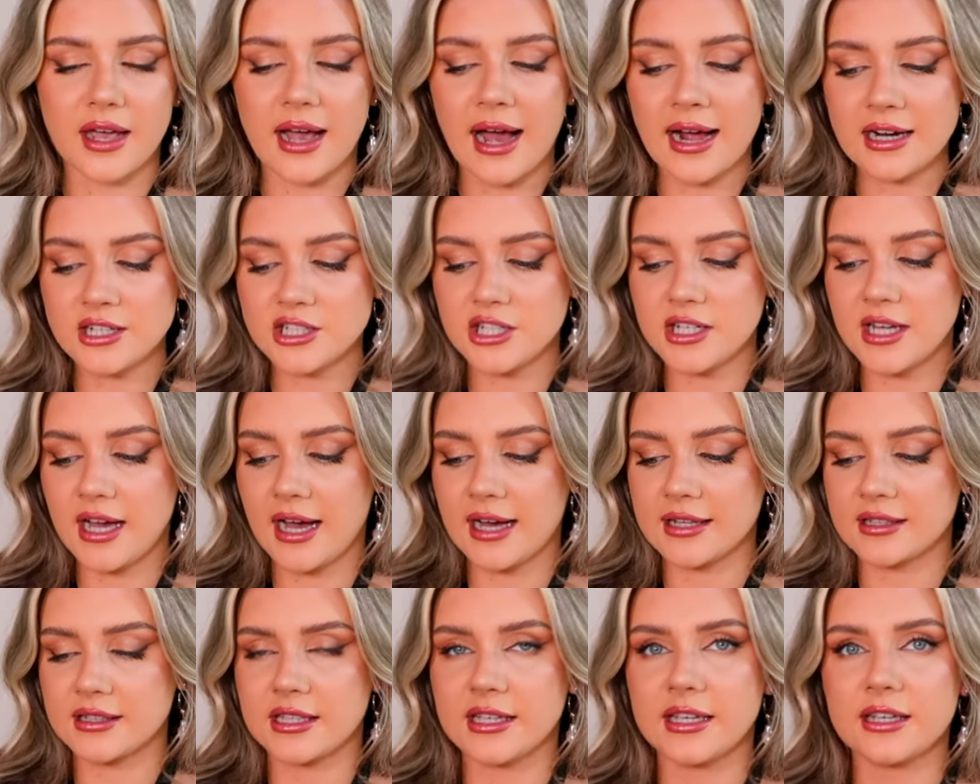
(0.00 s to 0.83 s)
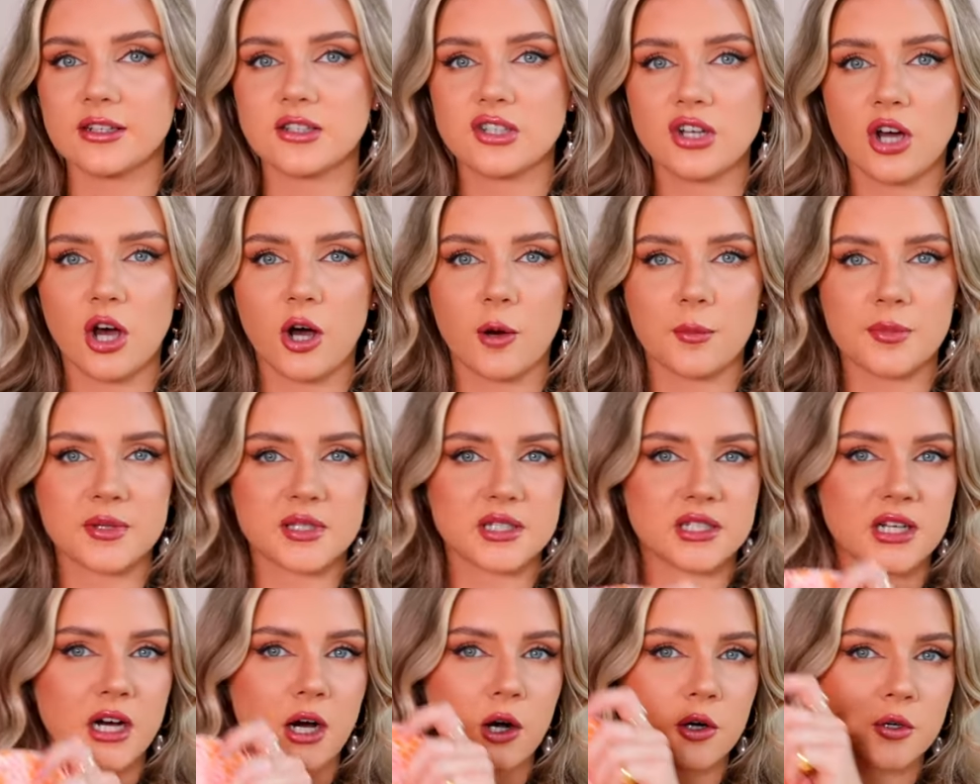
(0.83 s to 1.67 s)
they actually had the top
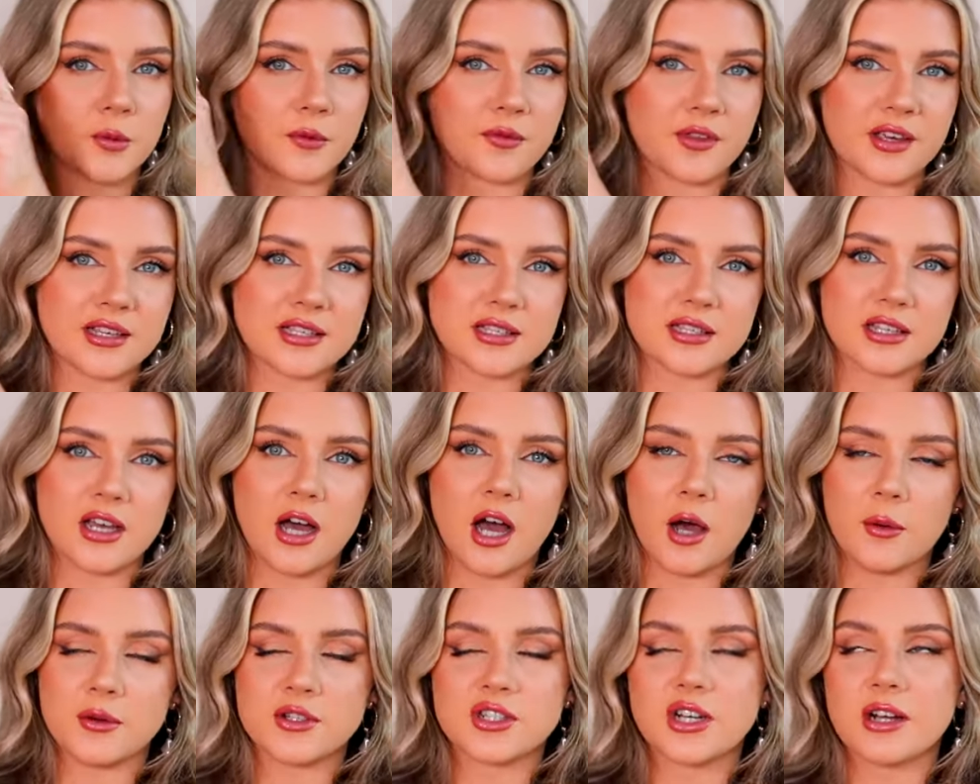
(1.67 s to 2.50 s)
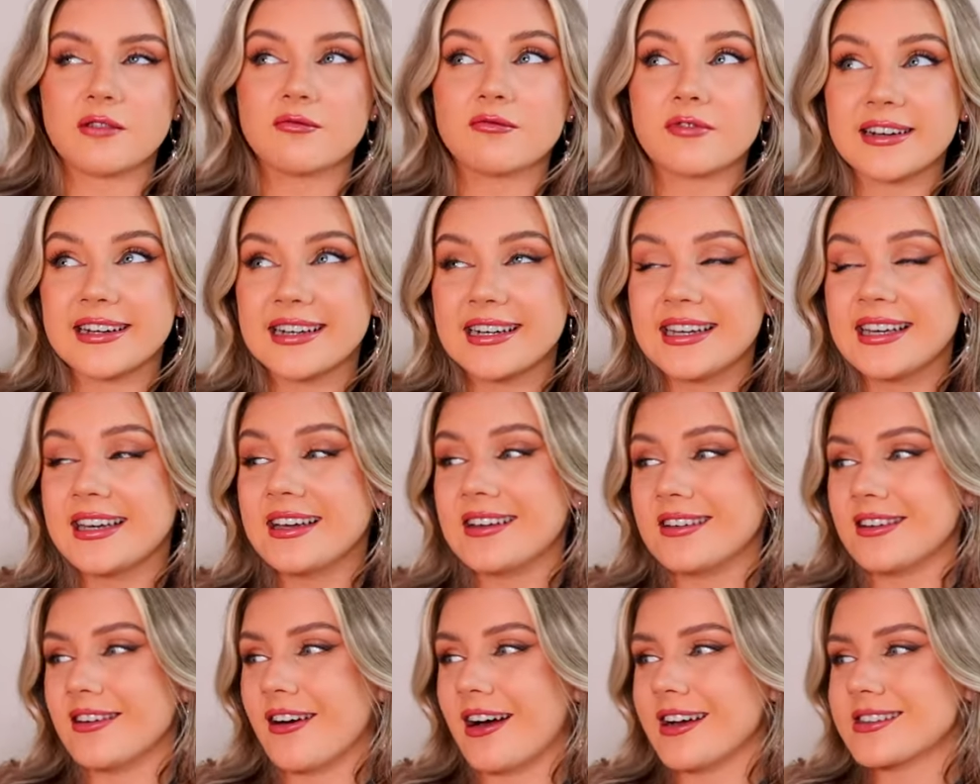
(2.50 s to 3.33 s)
styled with this skirt, which I
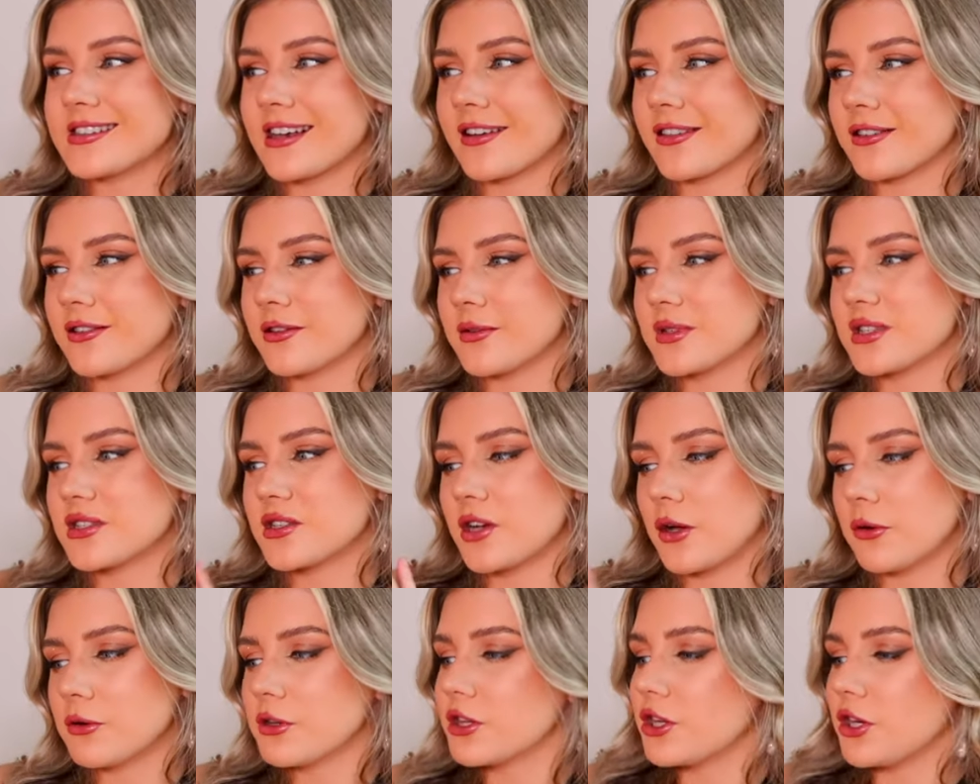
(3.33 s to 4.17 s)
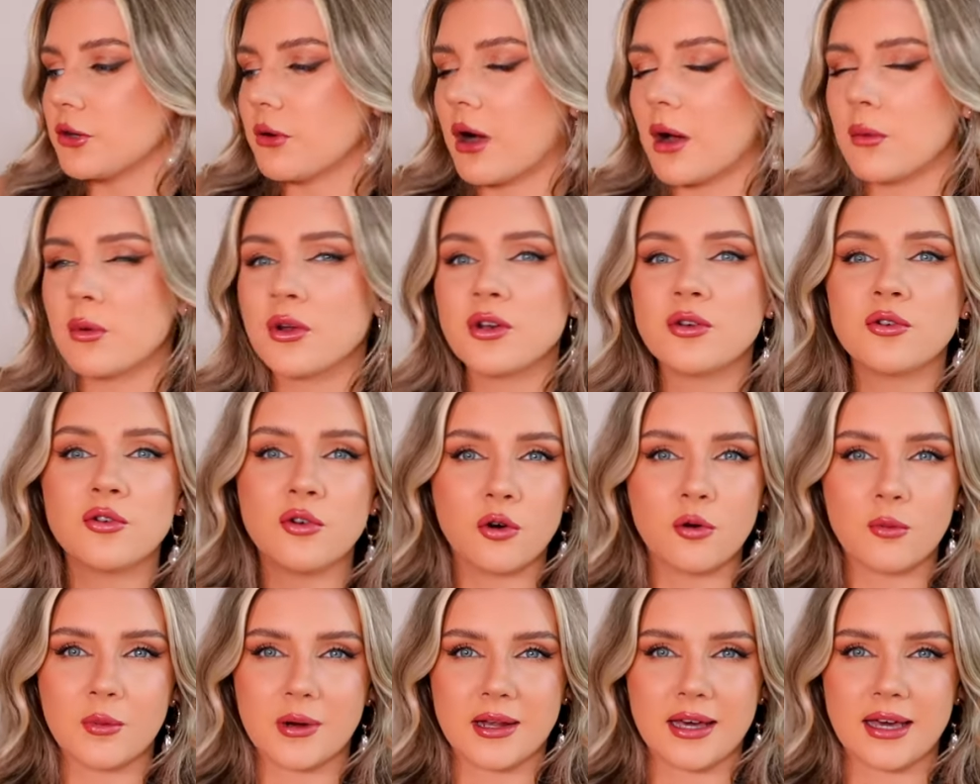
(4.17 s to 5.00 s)
really liked. I thought it was so cute. I wouldn't
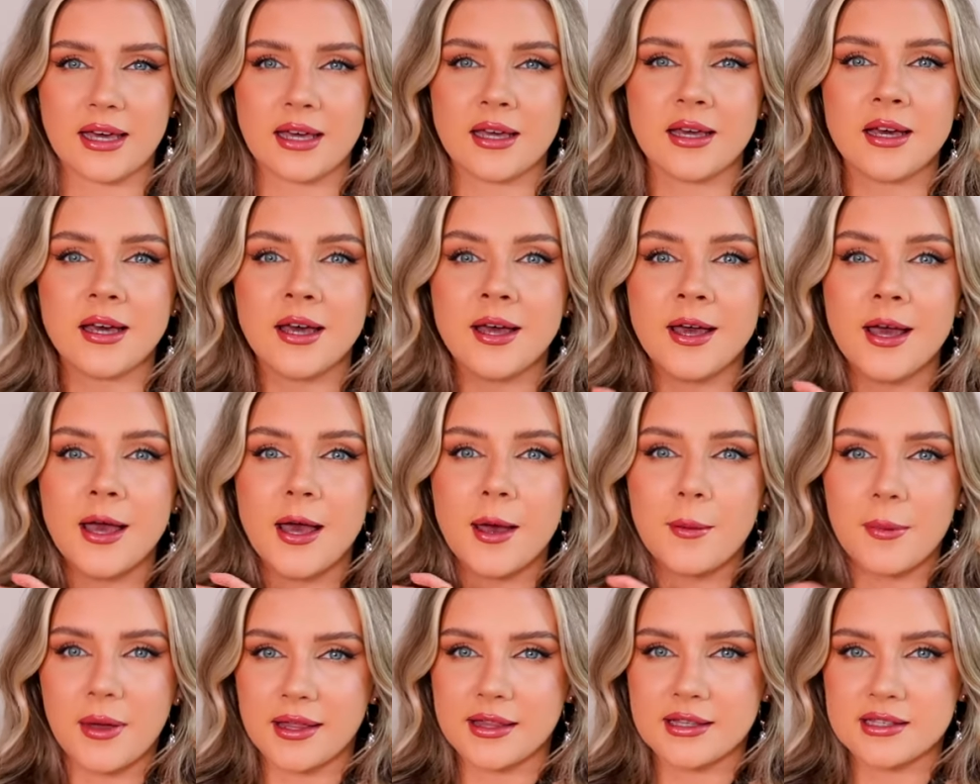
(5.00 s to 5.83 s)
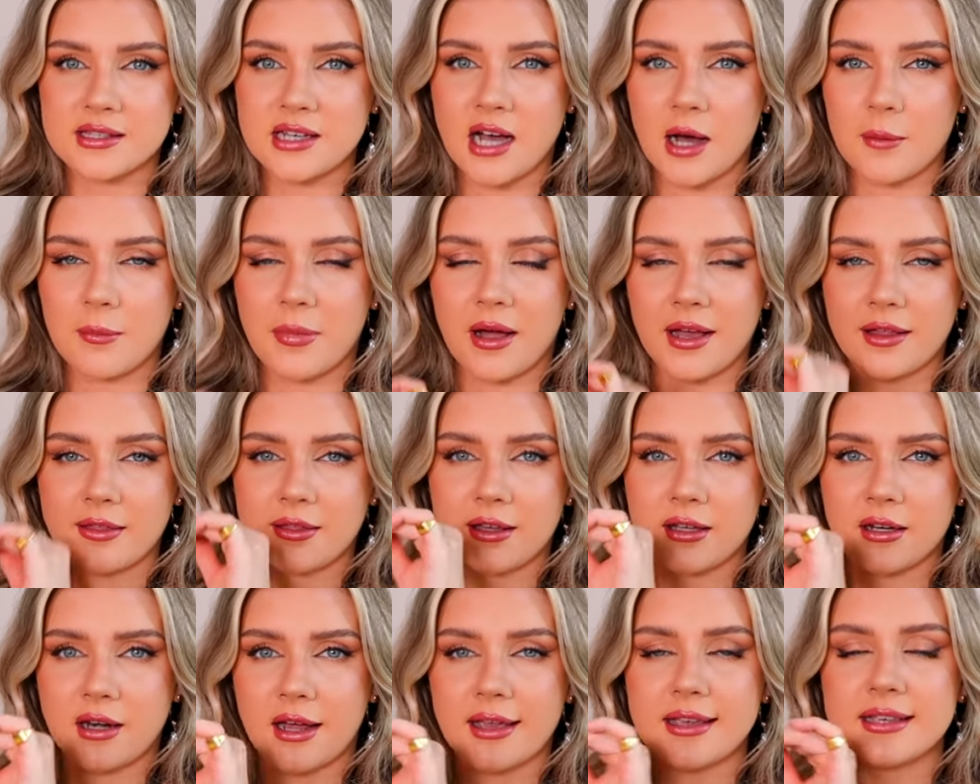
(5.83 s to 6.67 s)
normally pick this up, but I
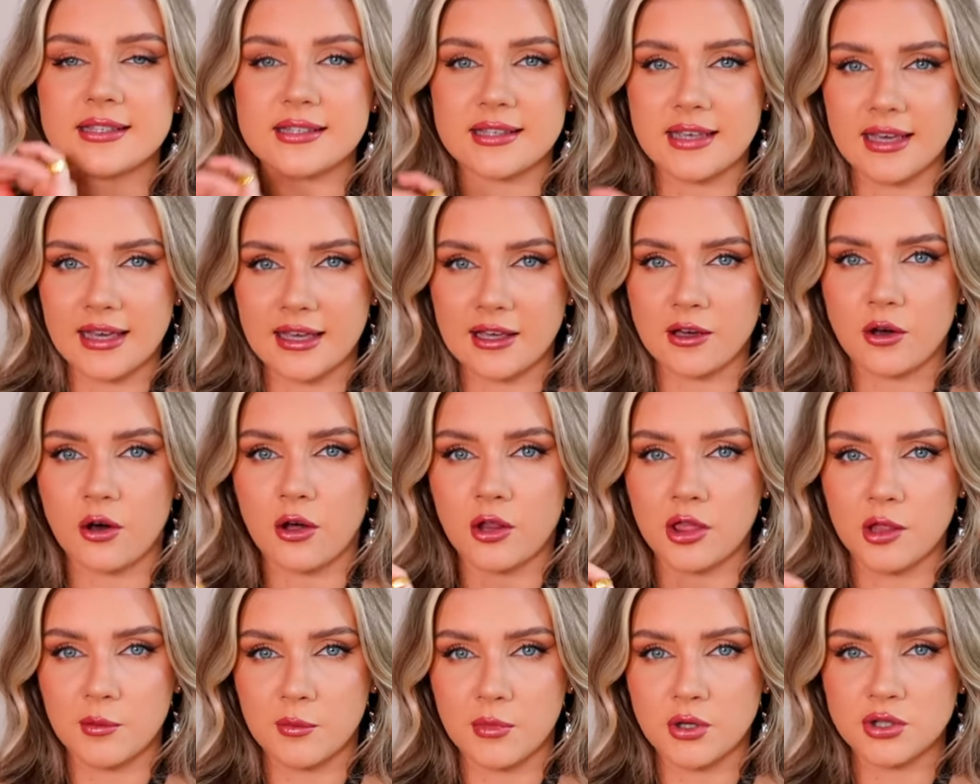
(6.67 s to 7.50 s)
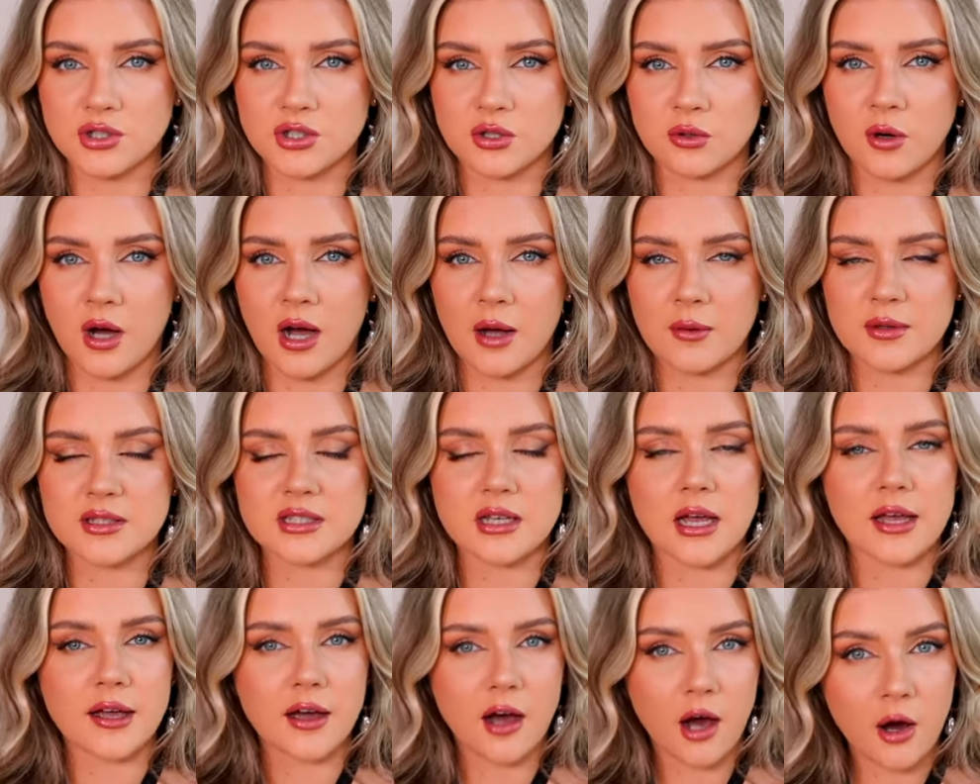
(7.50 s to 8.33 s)
think like seeing it on the model, I was
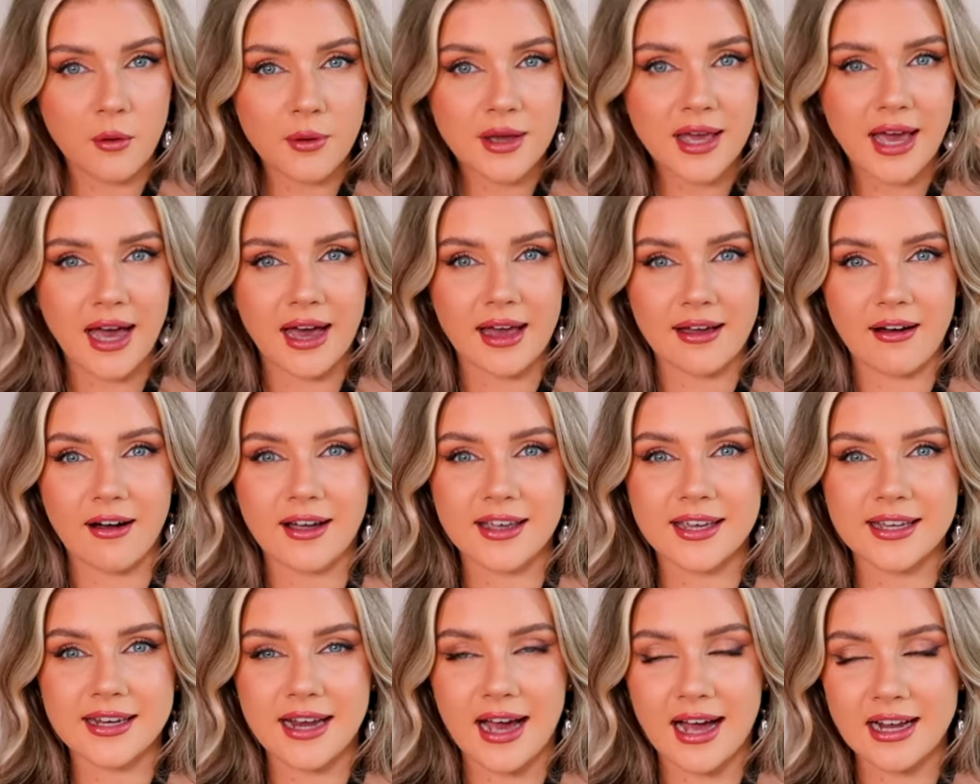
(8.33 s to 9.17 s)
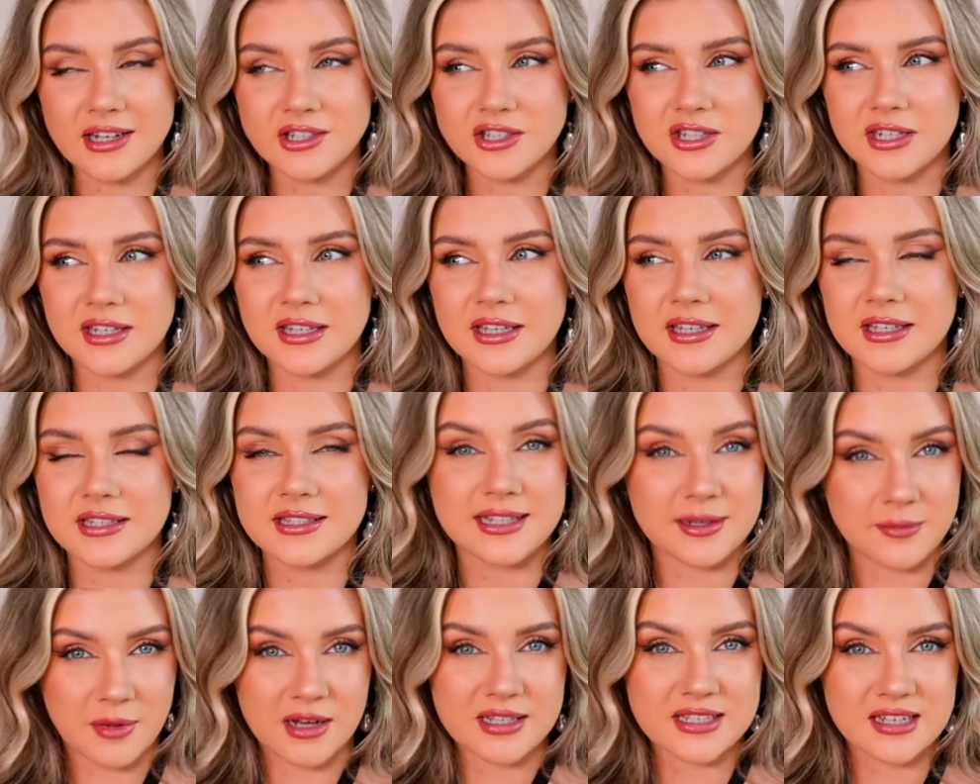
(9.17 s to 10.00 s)
like, oh, okay, I could actually
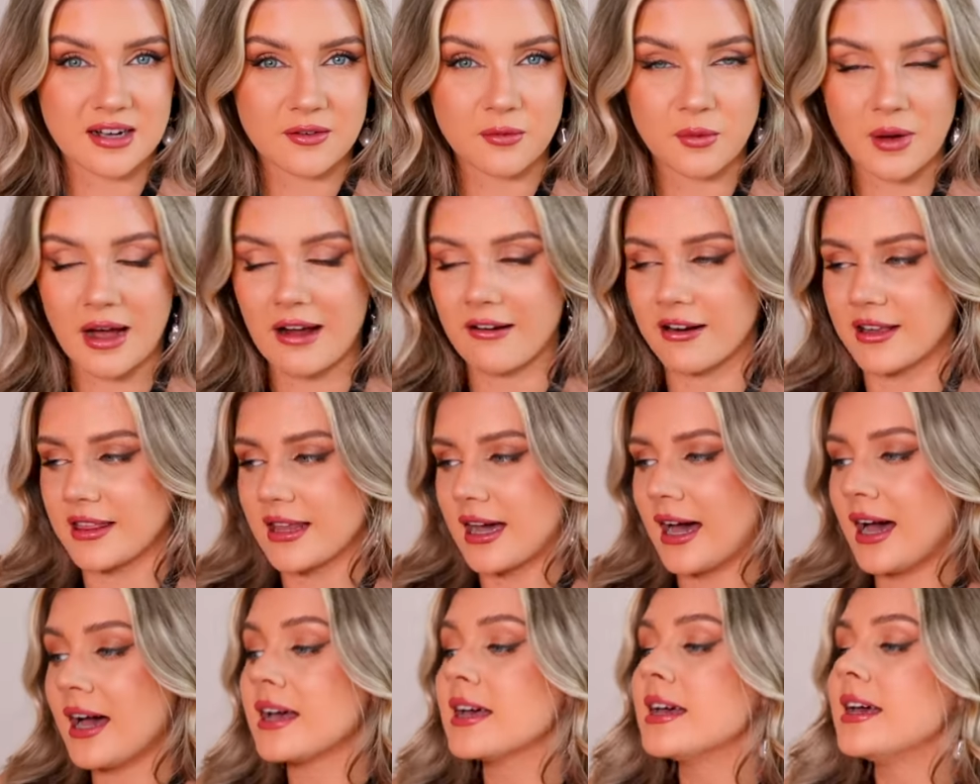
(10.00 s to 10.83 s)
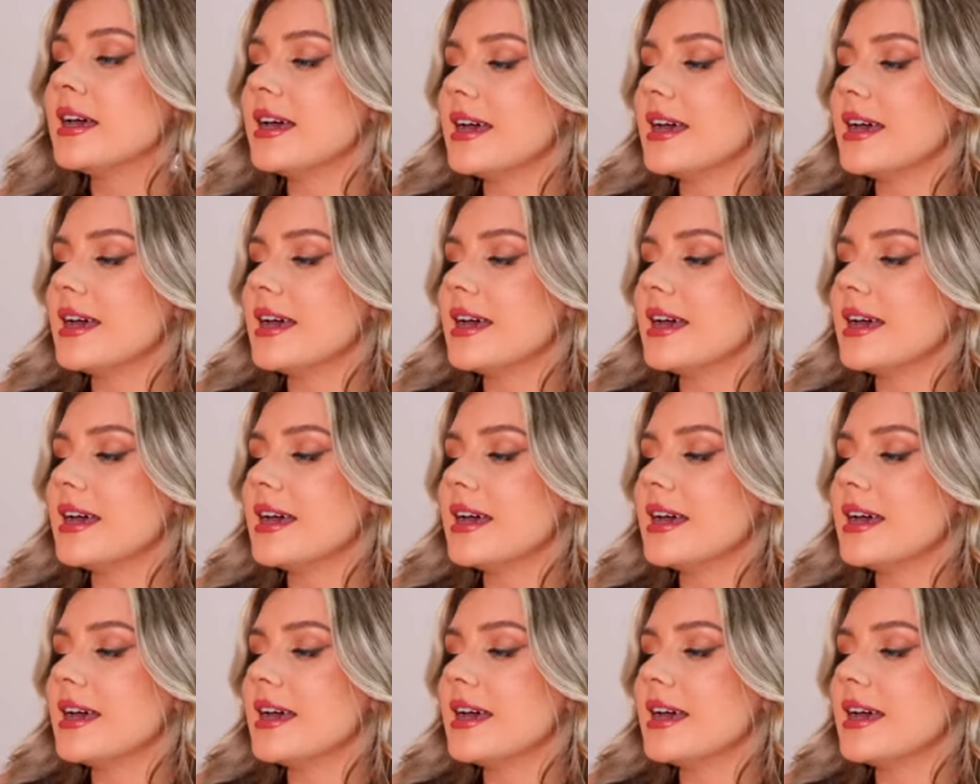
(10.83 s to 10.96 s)
see myself wearing that.